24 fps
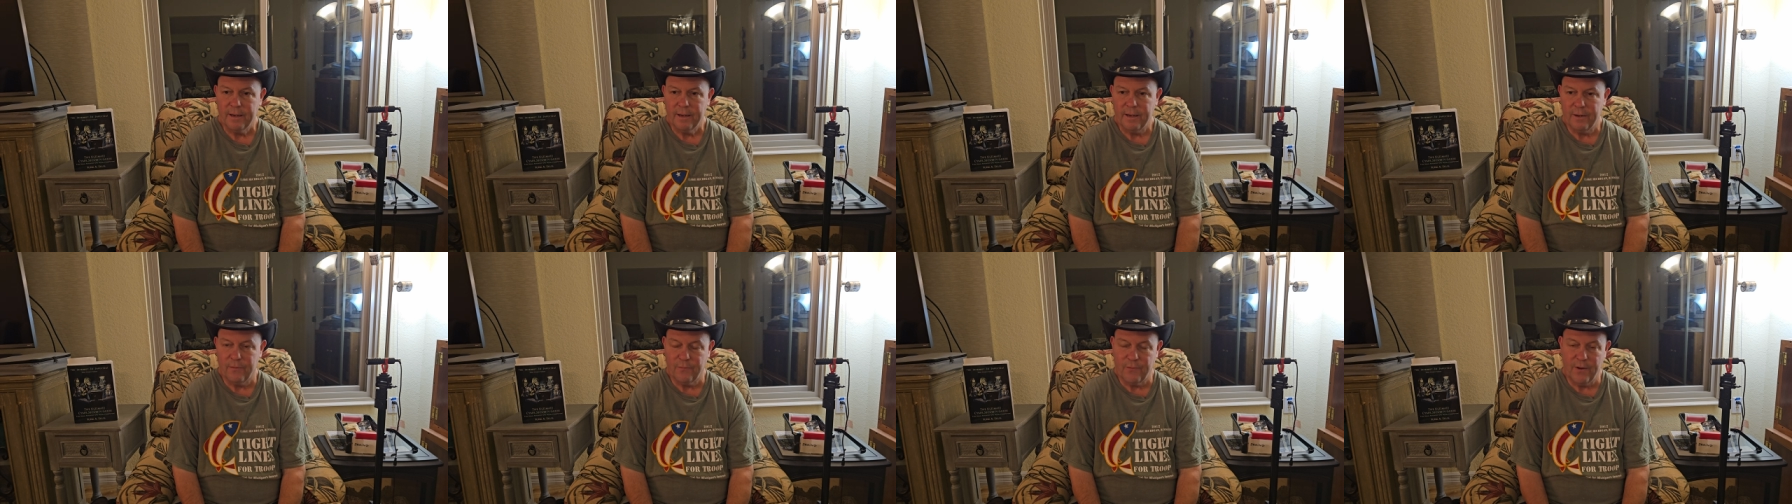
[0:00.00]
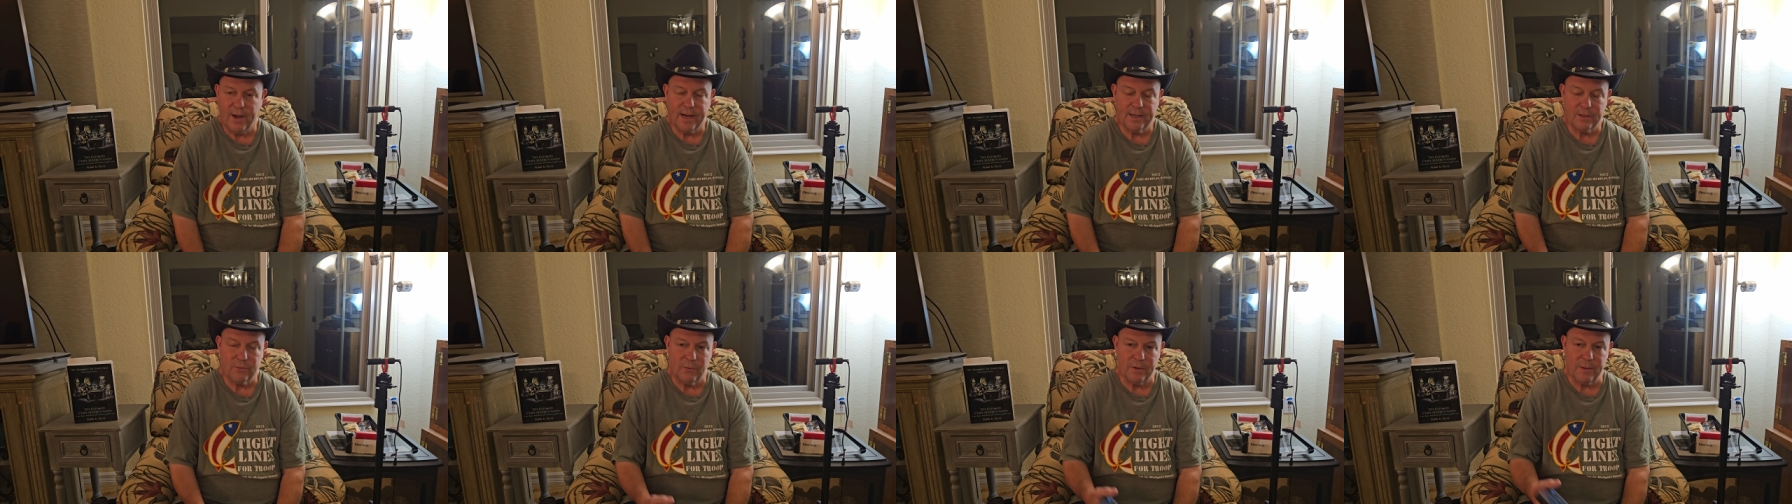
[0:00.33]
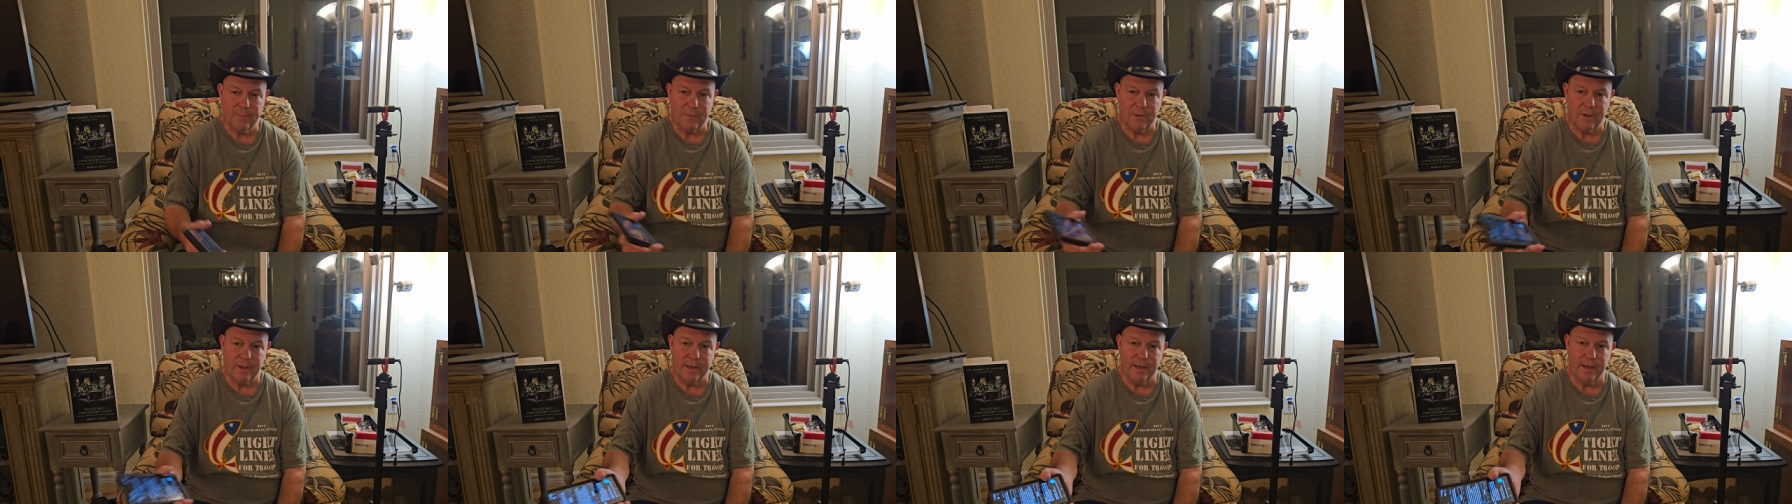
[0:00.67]
In fact,
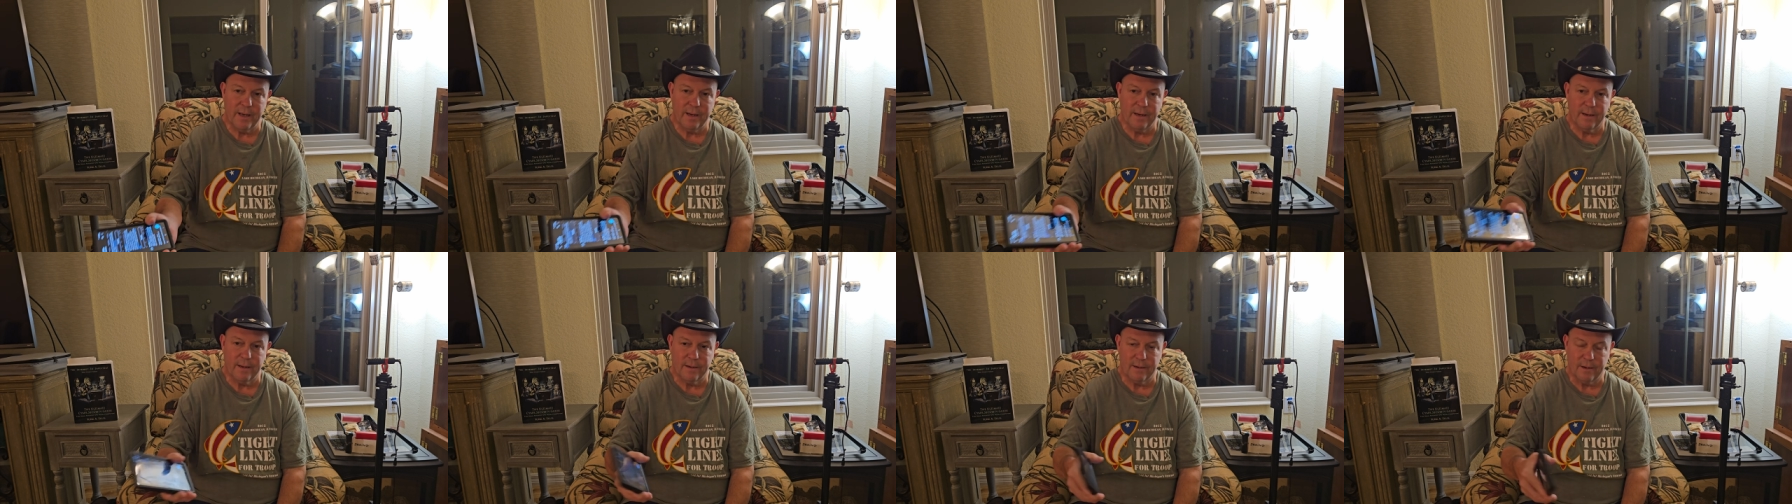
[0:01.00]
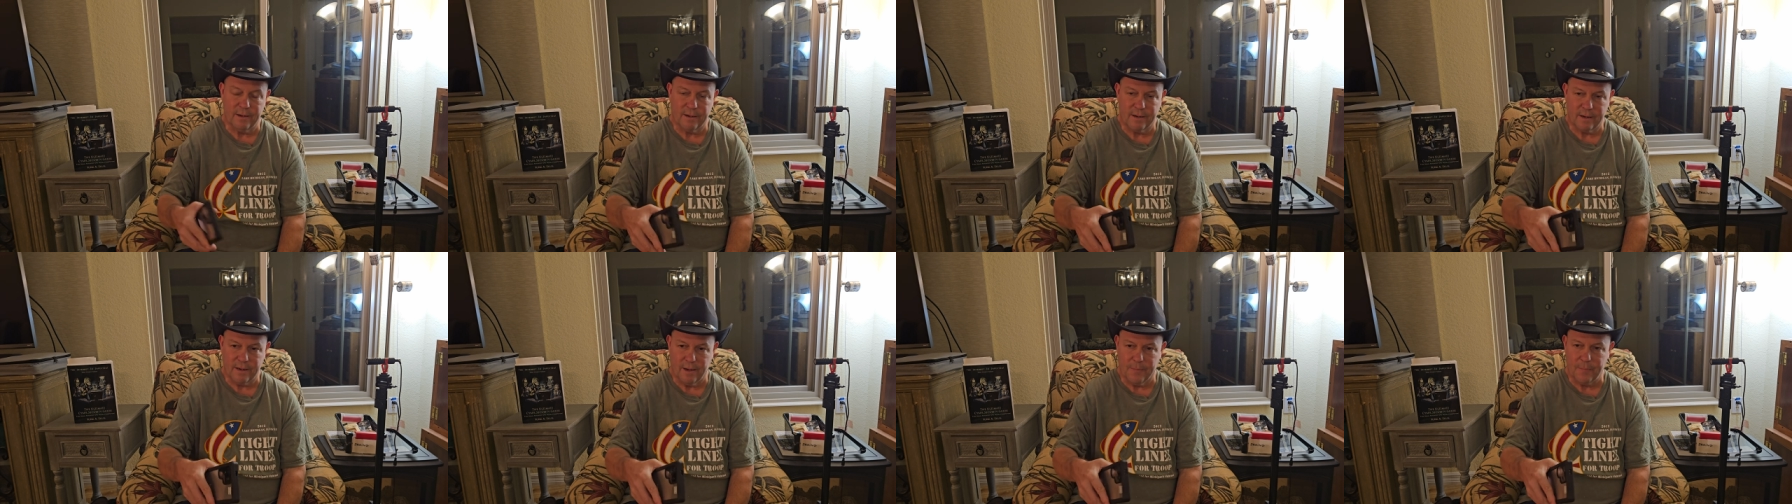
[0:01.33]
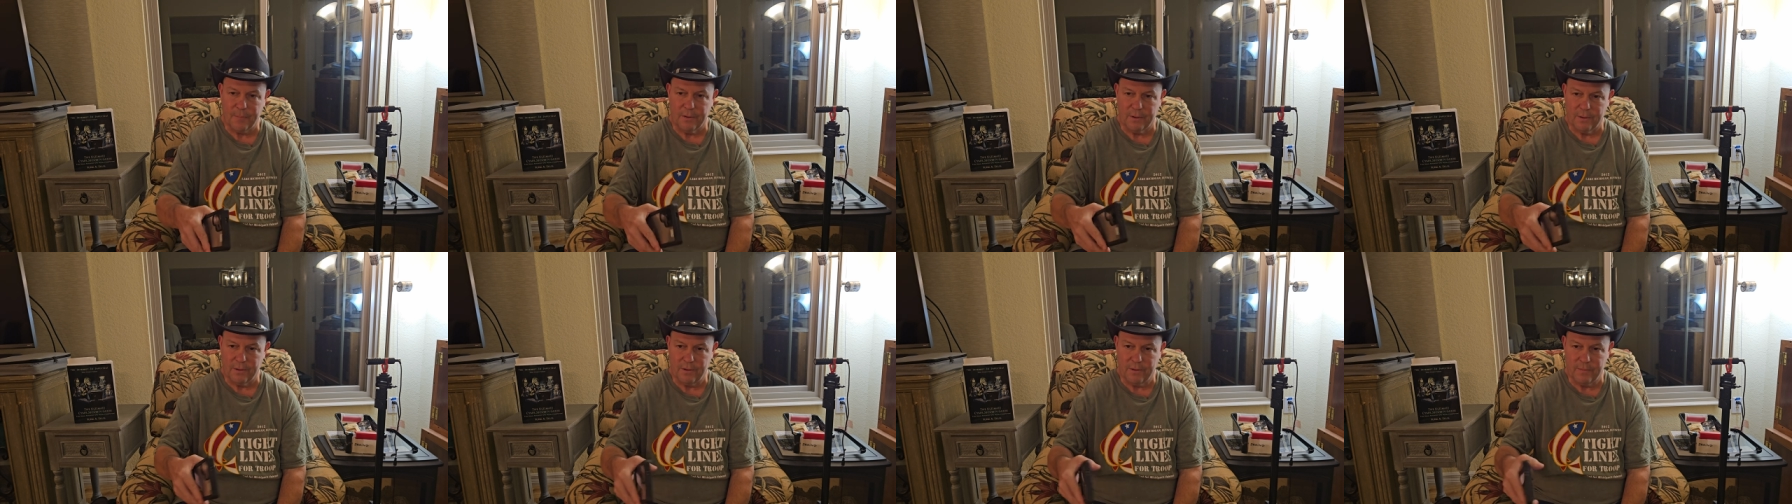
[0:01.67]
we played at a
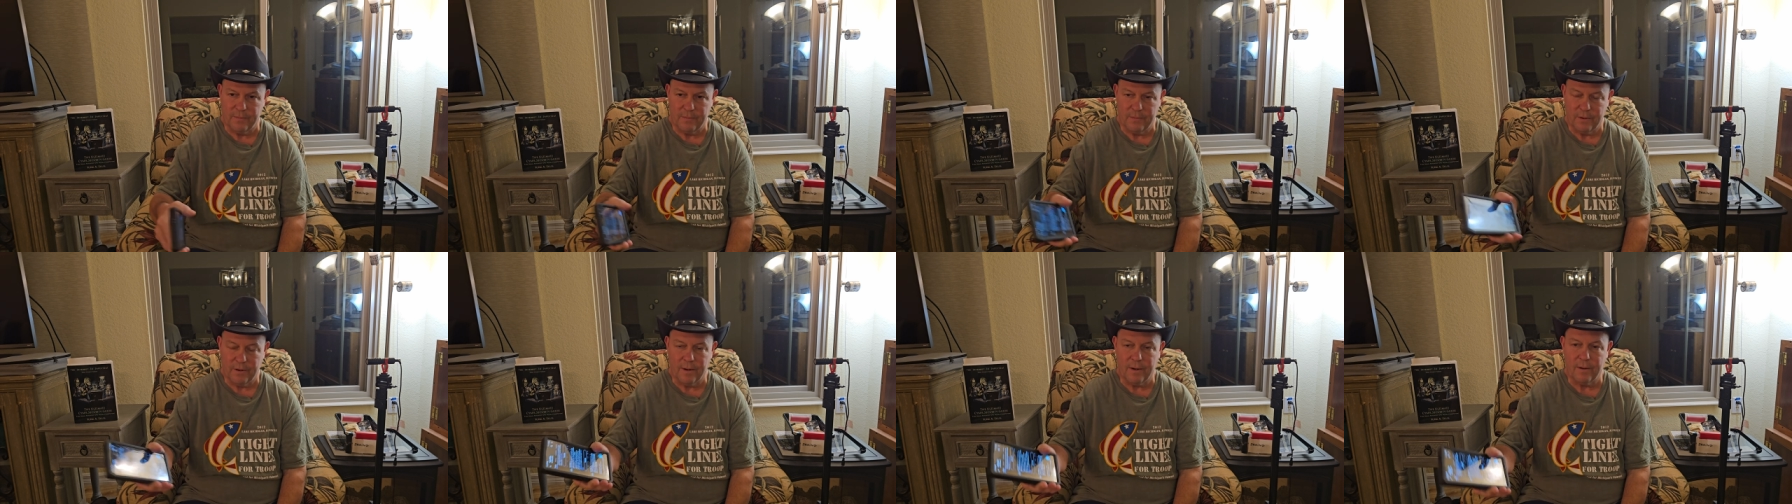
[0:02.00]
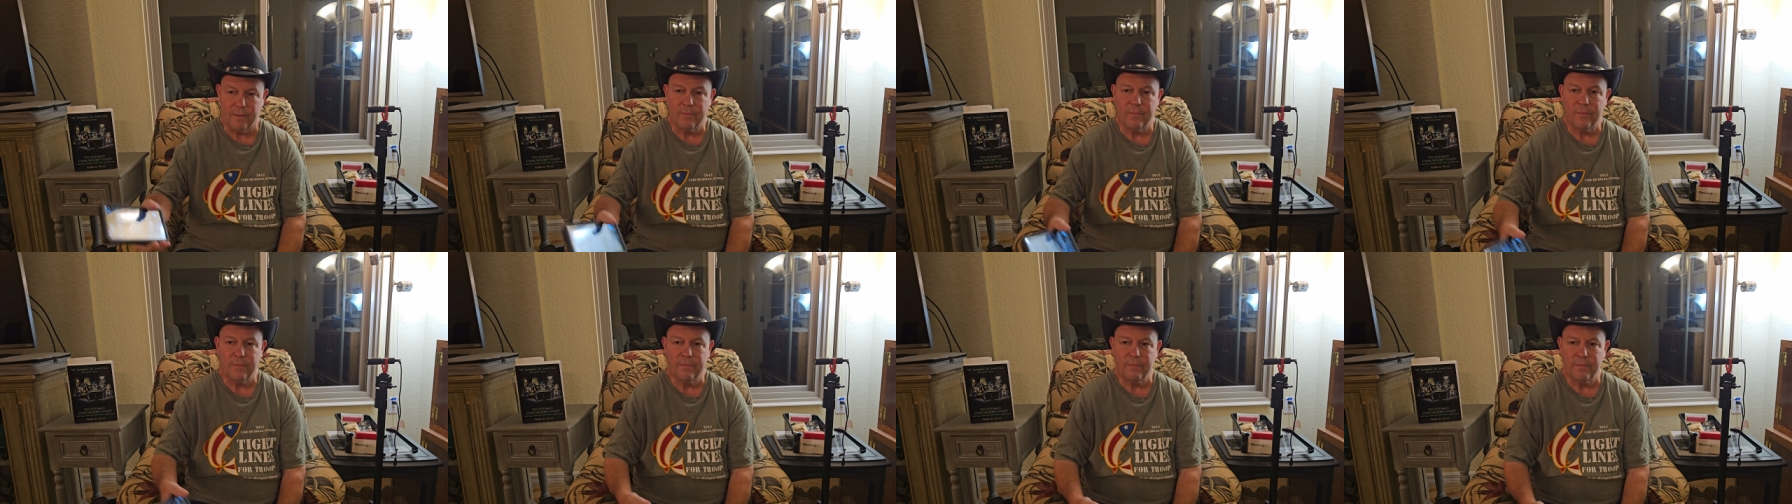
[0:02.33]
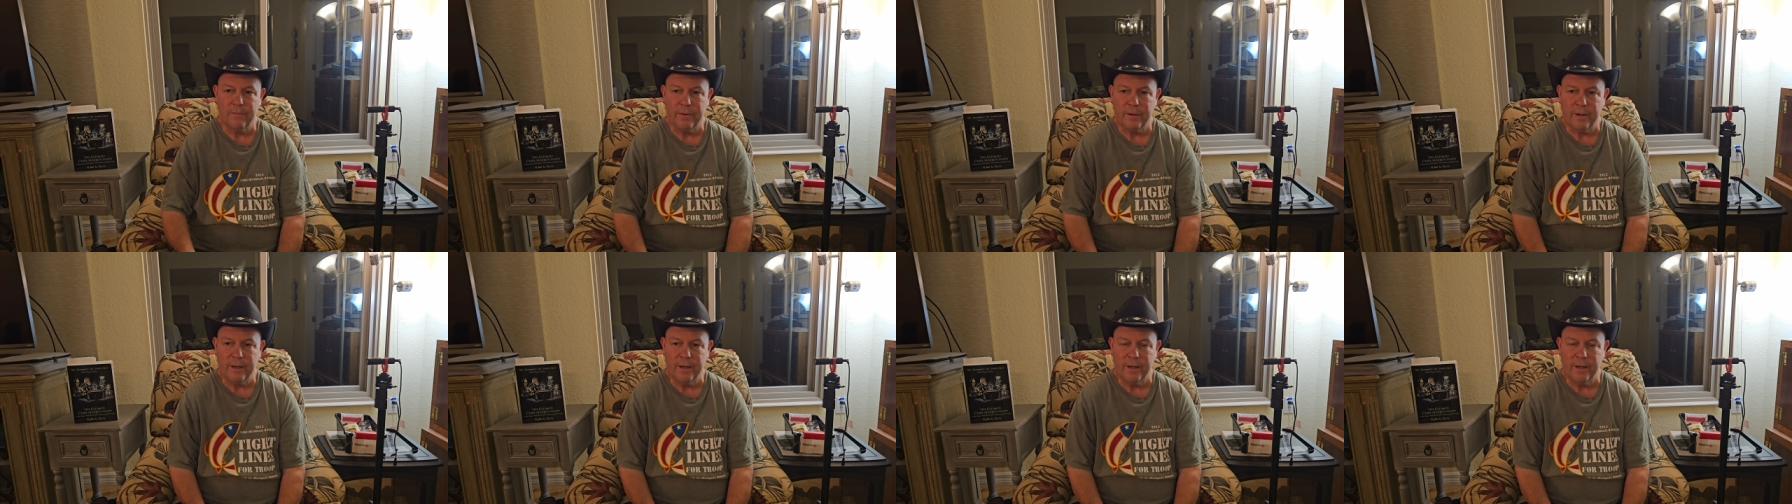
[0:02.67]
couple of the